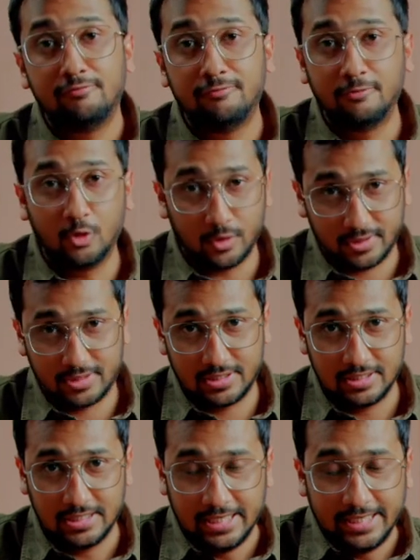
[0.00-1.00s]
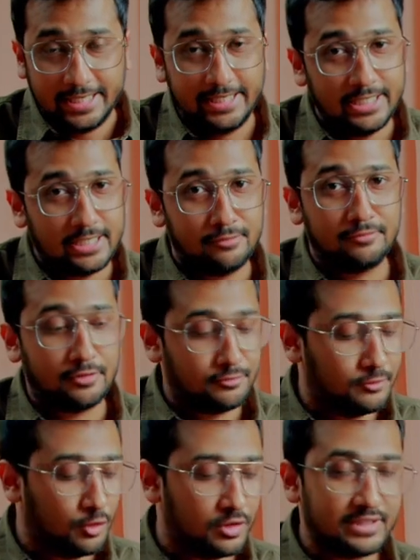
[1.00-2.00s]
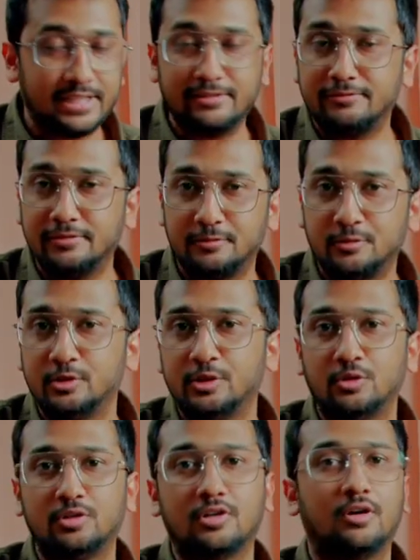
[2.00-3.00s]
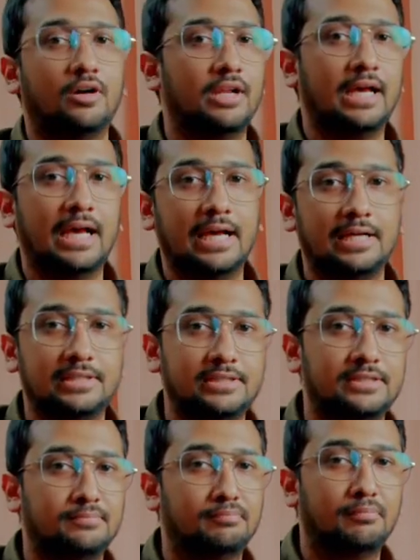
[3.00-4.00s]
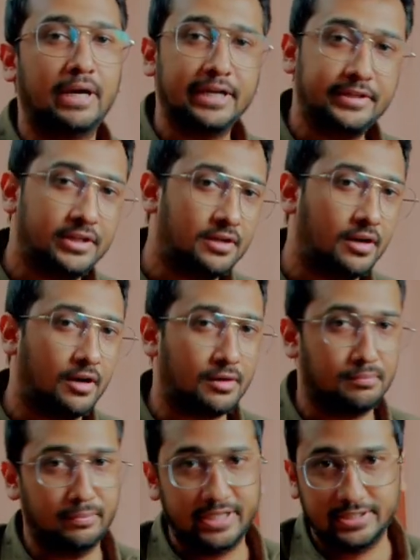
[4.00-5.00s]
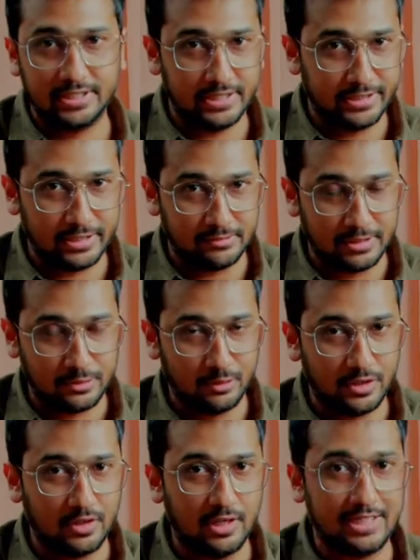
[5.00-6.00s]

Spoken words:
fourth. Here for fourth and fifth we don't call as minor or major intervals, we call